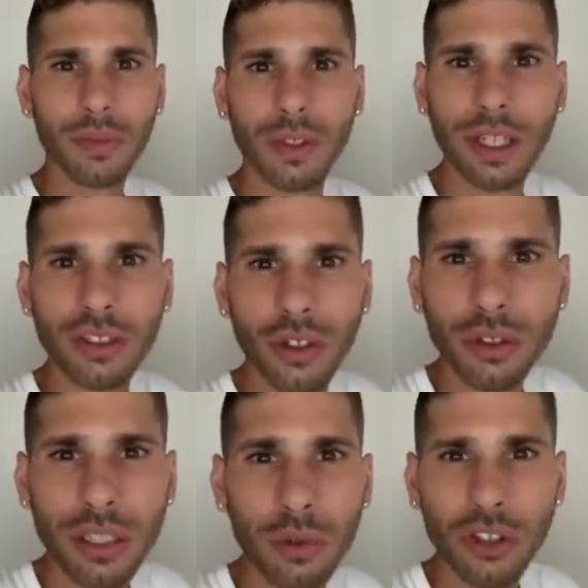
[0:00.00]
Let's go
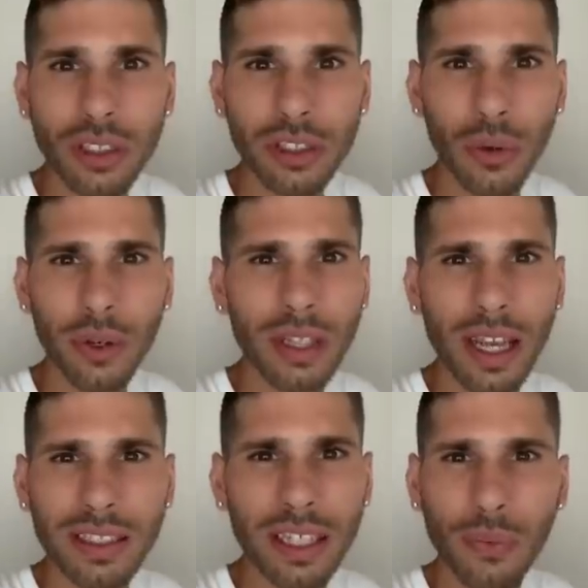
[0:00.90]
see what she's doing
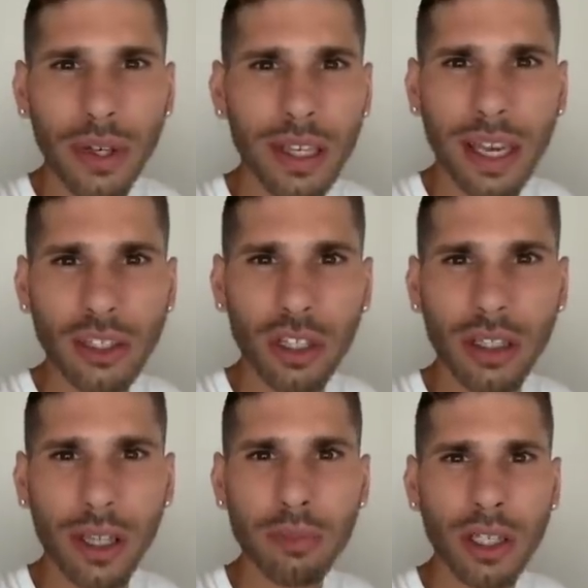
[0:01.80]
and see if we can catch a
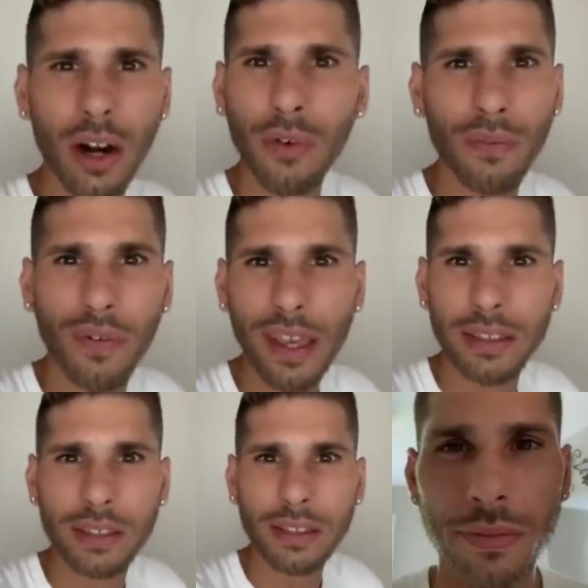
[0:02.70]
glimpse of her
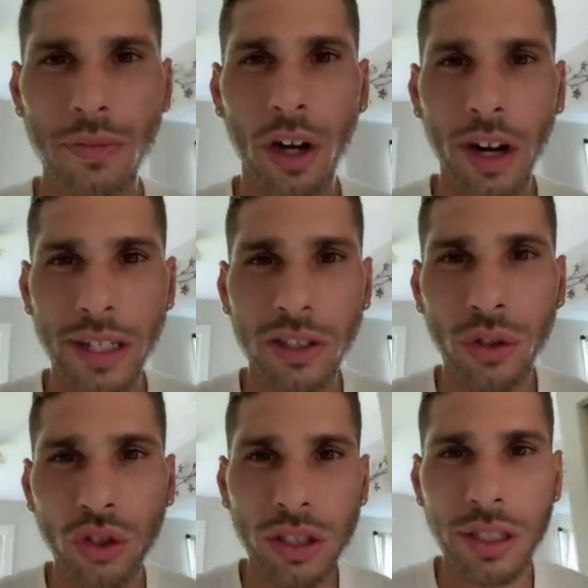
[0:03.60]
face. All right, so
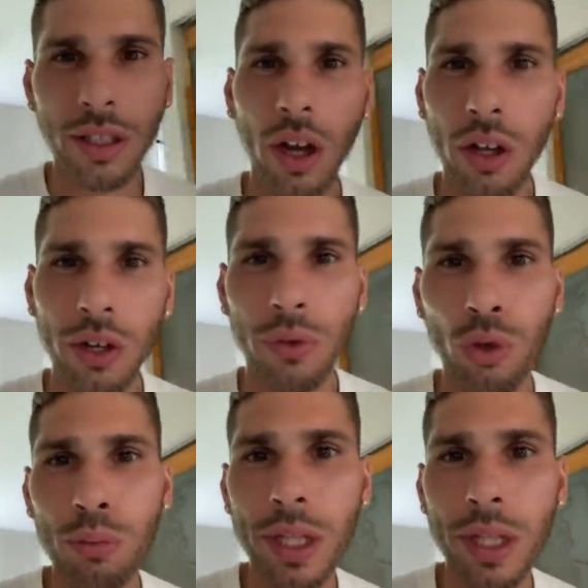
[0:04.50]
she's in the other room.